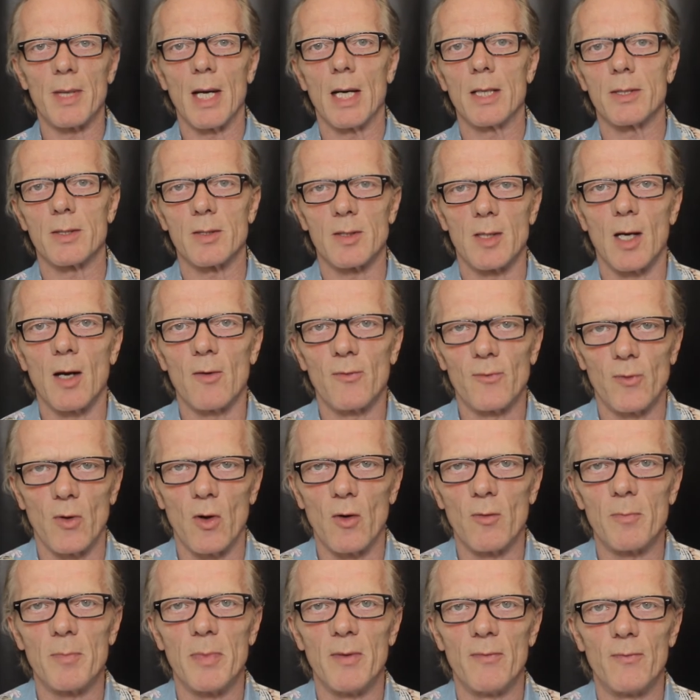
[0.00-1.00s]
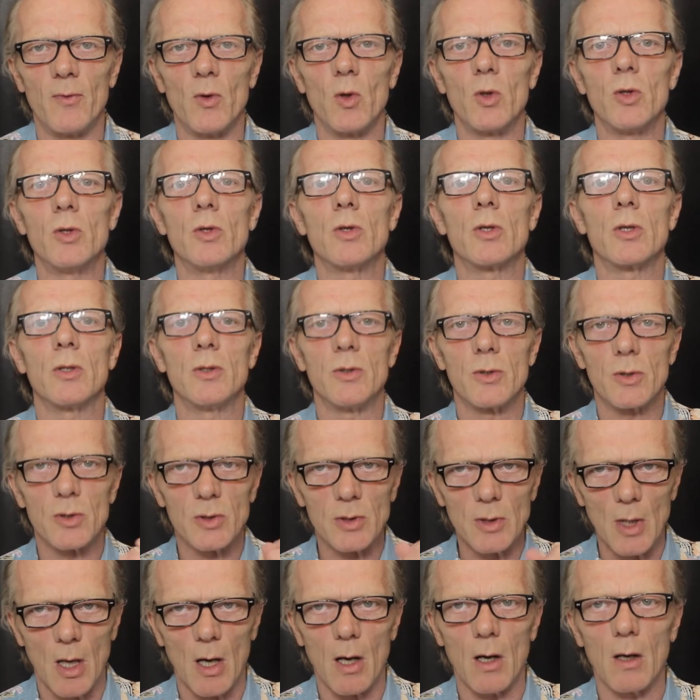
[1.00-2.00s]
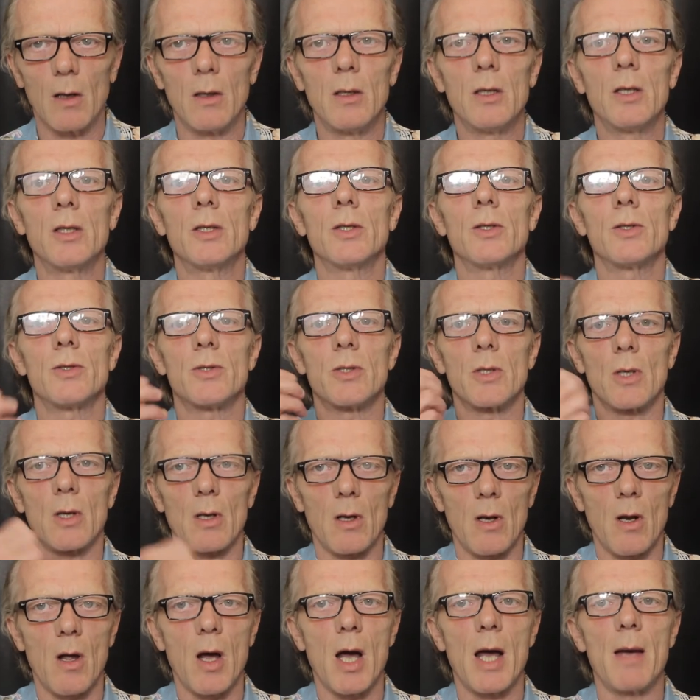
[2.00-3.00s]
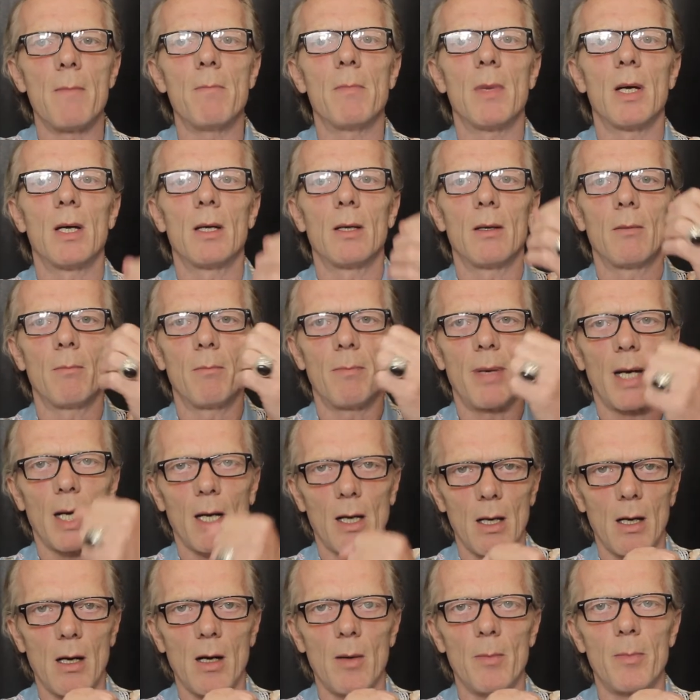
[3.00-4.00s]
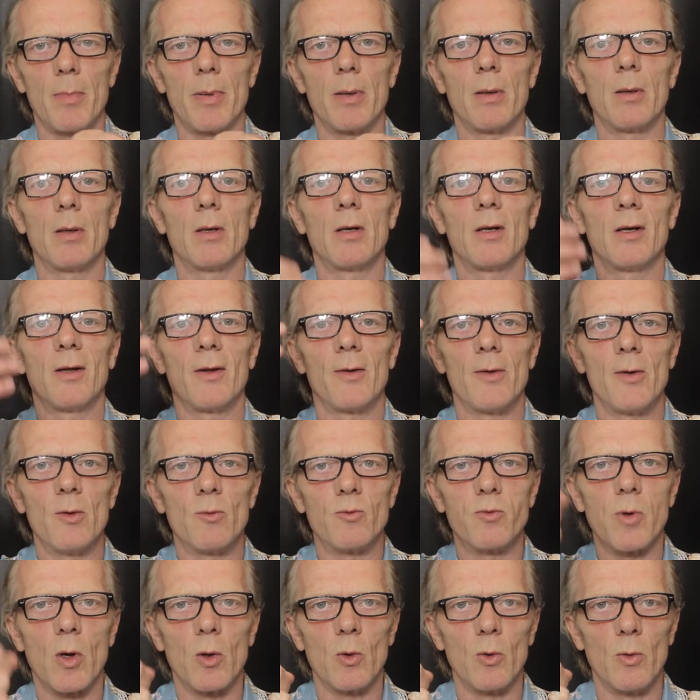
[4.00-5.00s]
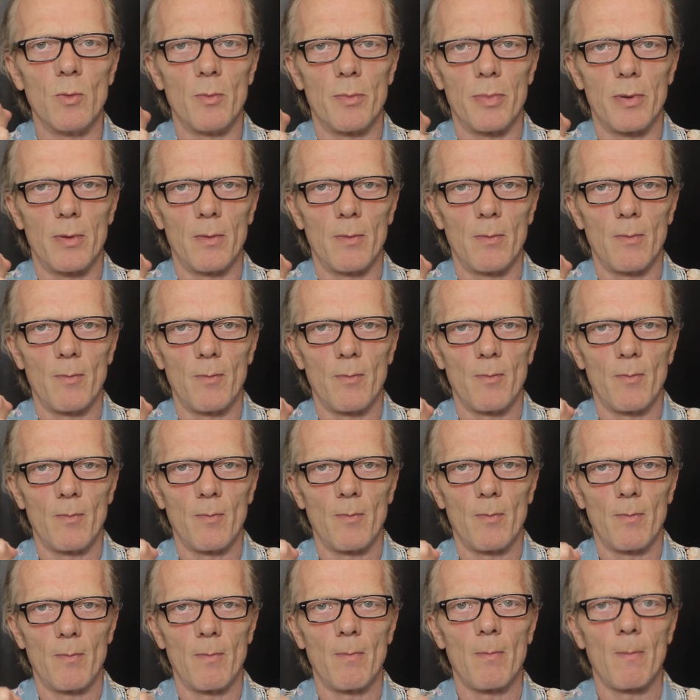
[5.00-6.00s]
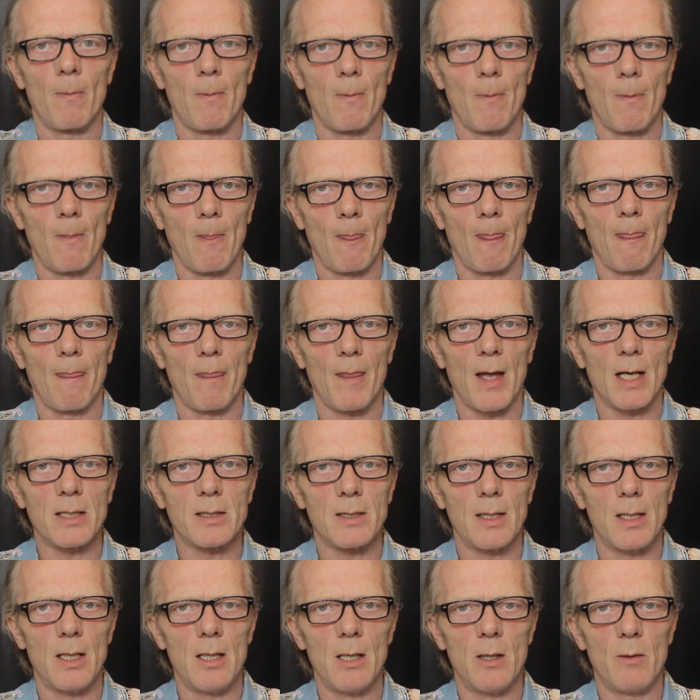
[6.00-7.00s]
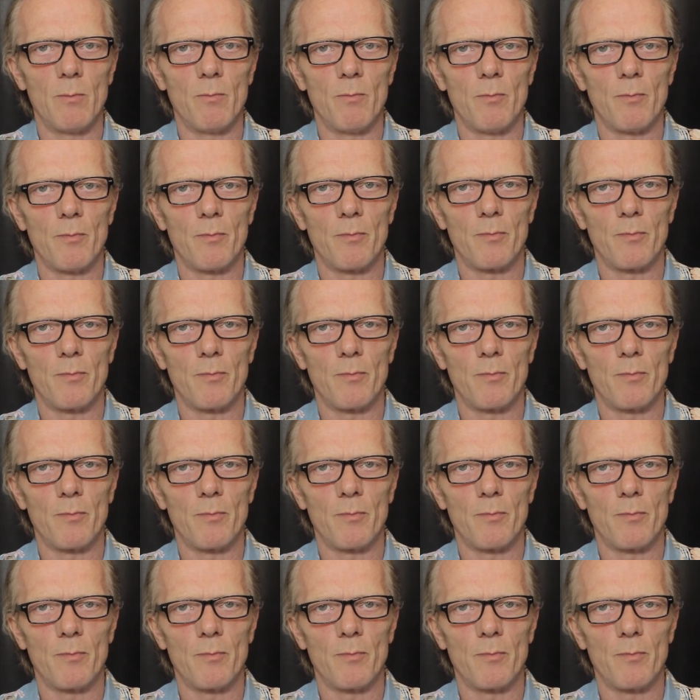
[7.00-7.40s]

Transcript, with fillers: that stuff off before you can start to climb back up the rope. That's healing.